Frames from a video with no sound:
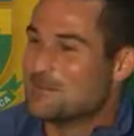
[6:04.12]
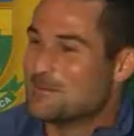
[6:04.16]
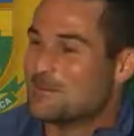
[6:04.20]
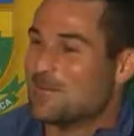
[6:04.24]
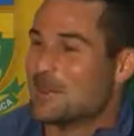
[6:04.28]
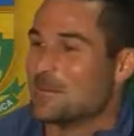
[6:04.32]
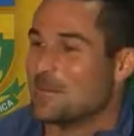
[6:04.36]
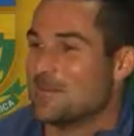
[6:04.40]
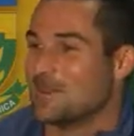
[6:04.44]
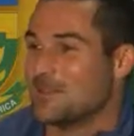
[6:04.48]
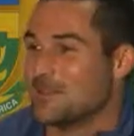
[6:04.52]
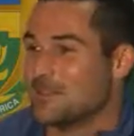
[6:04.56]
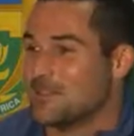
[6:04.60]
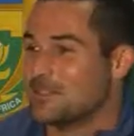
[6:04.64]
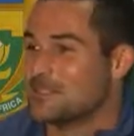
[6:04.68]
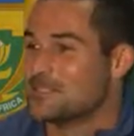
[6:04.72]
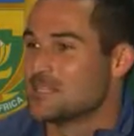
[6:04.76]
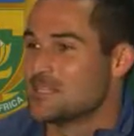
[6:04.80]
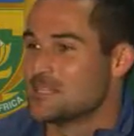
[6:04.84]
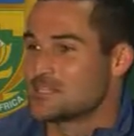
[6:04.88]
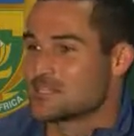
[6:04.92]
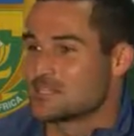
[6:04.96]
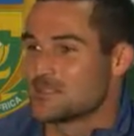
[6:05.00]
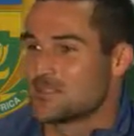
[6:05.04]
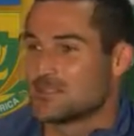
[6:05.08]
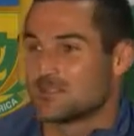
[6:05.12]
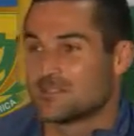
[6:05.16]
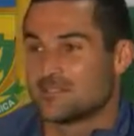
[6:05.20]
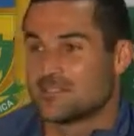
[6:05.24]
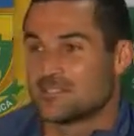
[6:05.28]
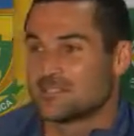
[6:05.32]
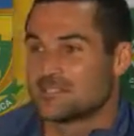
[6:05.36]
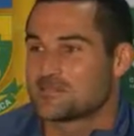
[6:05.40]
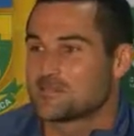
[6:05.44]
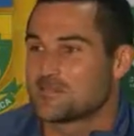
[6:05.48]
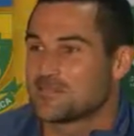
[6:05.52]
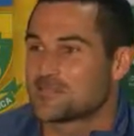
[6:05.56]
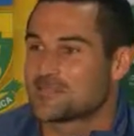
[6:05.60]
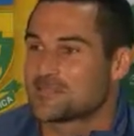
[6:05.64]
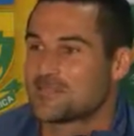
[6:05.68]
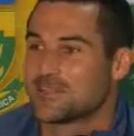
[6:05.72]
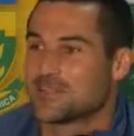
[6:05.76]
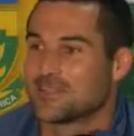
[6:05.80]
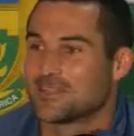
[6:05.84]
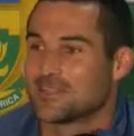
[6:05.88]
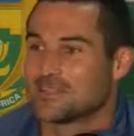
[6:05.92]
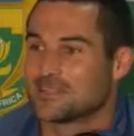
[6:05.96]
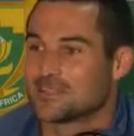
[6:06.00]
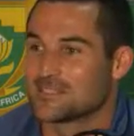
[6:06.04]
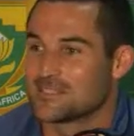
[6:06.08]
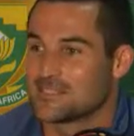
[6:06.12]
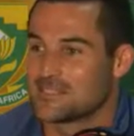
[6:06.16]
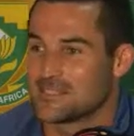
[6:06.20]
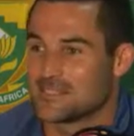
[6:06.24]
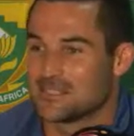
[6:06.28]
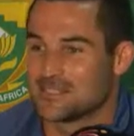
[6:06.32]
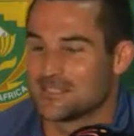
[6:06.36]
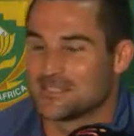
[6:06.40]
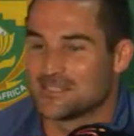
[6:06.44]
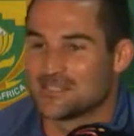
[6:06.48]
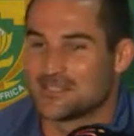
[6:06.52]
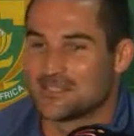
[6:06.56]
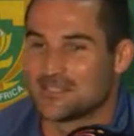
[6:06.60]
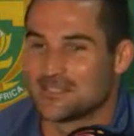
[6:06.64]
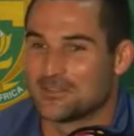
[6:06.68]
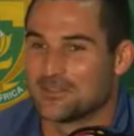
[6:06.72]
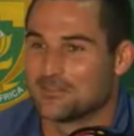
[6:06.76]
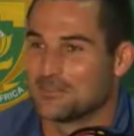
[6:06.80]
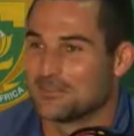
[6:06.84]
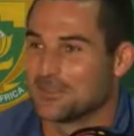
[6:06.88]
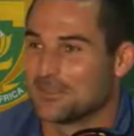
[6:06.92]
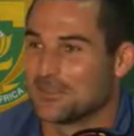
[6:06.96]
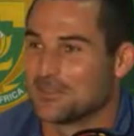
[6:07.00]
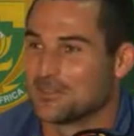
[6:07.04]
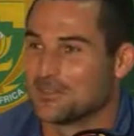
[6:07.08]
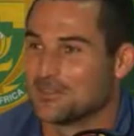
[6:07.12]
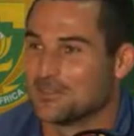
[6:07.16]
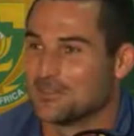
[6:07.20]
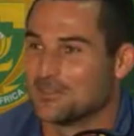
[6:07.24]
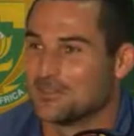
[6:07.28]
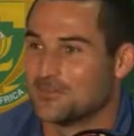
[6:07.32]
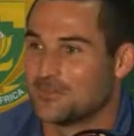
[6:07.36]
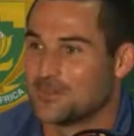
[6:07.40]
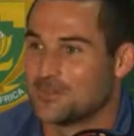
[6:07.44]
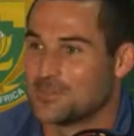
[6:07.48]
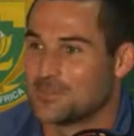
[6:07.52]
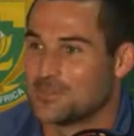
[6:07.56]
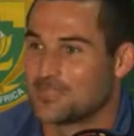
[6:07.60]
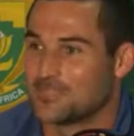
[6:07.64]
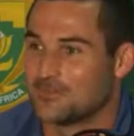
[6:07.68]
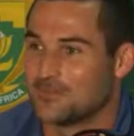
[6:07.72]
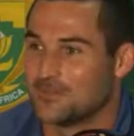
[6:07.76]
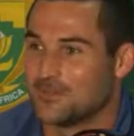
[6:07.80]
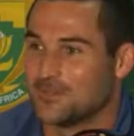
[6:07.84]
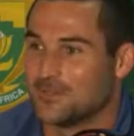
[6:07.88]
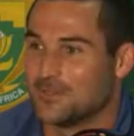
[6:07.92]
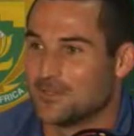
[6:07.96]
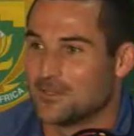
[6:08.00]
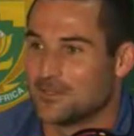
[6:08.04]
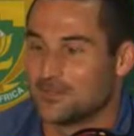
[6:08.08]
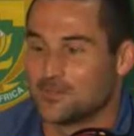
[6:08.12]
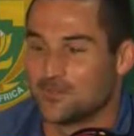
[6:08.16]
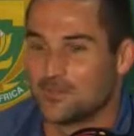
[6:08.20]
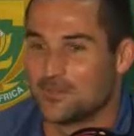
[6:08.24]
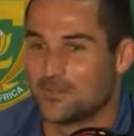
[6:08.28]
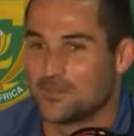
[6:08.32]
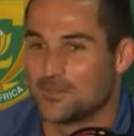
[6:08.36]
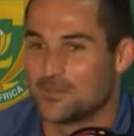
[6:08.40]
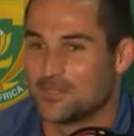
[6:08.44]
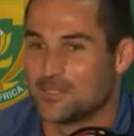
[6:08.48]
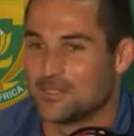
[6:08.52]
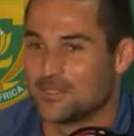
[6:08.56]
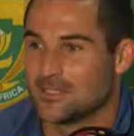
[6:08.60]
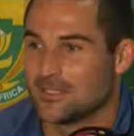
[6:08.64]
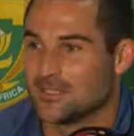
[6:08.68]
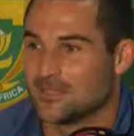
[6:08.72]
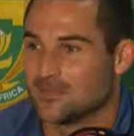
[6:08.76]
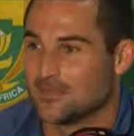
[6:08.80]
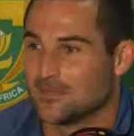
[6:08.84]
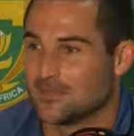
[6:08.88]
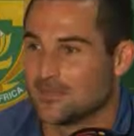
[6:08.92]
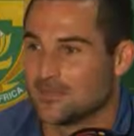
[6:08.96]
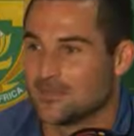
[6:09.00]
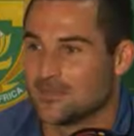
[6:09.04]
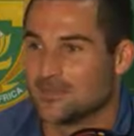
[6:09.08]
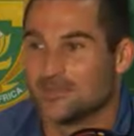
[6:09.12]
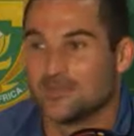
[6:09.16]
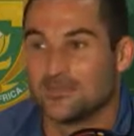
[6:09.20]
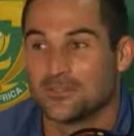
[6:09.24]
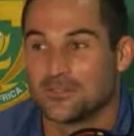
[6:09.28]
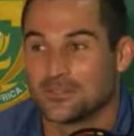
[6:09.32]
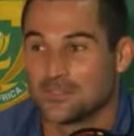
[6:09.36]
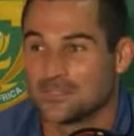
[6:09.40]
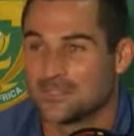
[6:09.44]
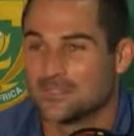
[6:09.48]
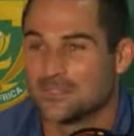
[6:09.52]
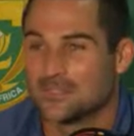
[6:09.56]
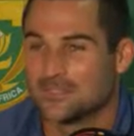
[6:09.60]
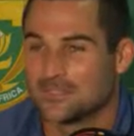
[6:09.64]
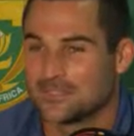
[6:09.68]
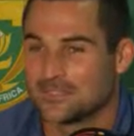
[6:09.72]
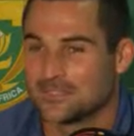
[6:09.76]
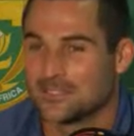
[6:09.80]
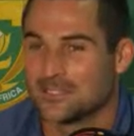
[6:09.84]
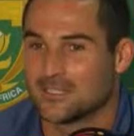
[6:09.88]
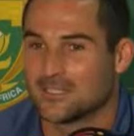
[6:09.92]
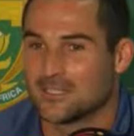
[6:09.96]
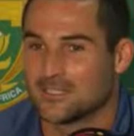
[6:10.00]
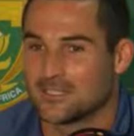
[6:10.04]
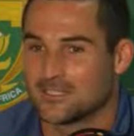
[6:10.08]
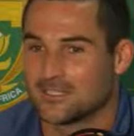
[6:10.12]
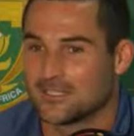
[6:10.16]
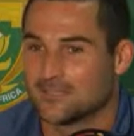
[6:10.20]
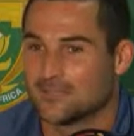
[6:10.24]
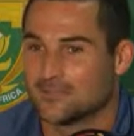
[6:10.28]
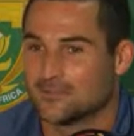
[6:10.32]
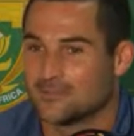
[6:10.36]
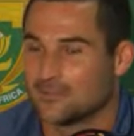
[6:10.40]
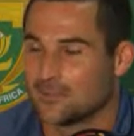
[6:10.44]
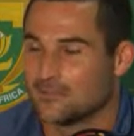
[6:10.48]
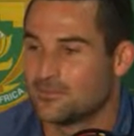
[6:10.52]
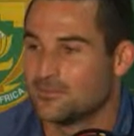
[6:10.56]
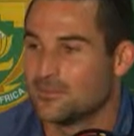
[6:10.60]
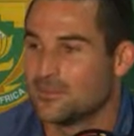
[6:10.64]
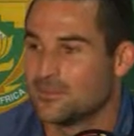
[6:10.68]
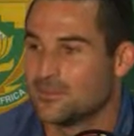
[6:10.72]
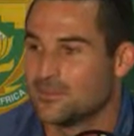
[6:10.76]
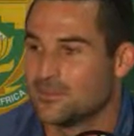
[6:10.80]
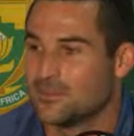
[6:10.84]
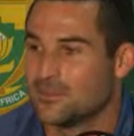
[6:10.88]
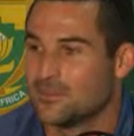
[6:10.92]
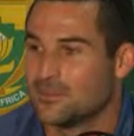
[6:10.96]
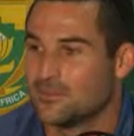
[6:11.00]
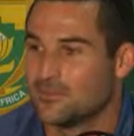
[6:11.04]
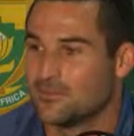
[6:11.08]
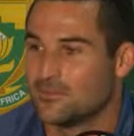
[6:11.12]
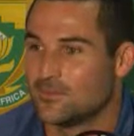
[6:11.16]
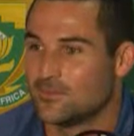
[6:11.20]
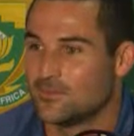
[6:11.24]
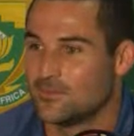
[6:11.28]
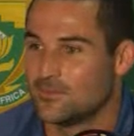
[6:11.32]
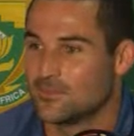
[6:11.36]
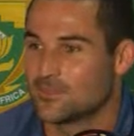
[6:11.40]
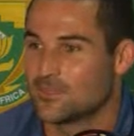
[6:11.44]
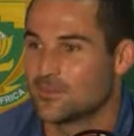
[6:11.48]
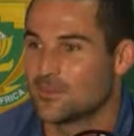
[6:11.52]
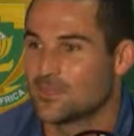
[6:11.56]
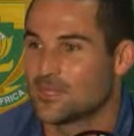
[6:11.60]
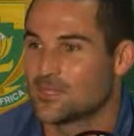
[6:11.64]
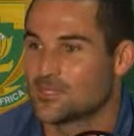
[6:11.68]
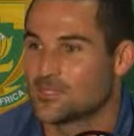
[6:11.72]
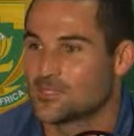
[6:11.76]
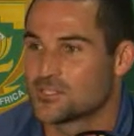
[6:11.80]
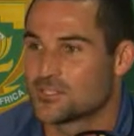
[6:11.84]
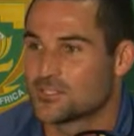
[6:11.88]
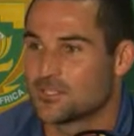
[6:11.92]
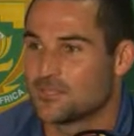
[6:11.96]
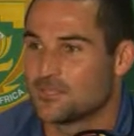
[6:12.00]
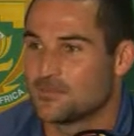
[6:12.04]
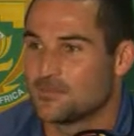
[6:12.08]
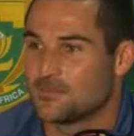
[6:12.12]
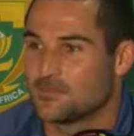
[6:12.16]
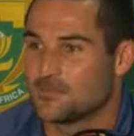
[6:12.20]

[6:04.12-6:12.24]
But I mean, in test match cricket, it's a different kettle of fish. I mean, you can be 40 and you play your first test, and you'll definitely feel the crunch.